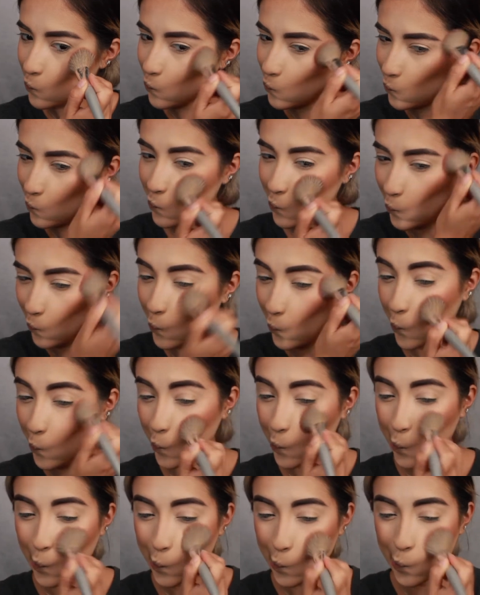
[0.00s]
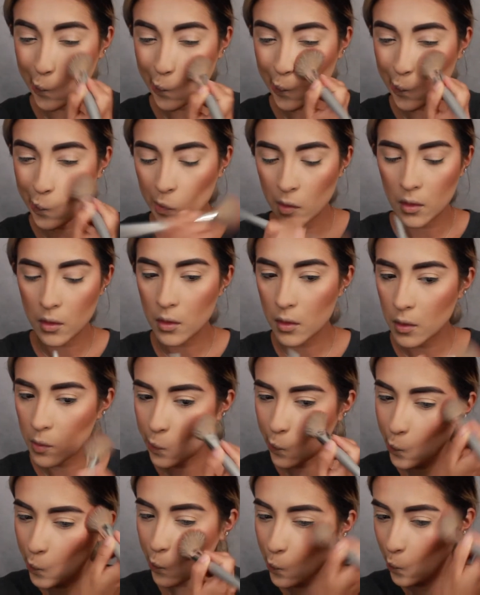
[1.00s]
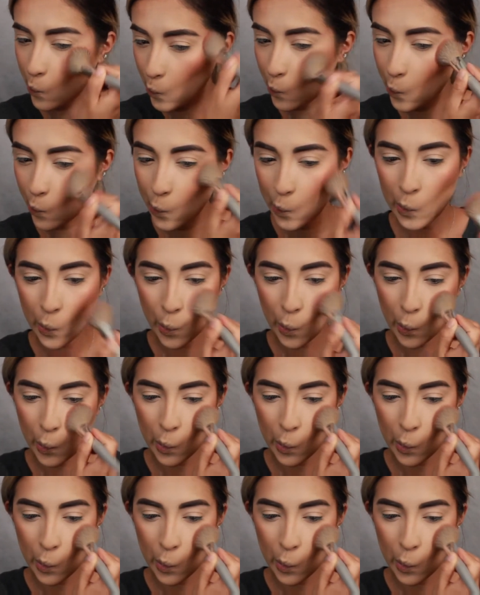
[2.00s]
[no speech]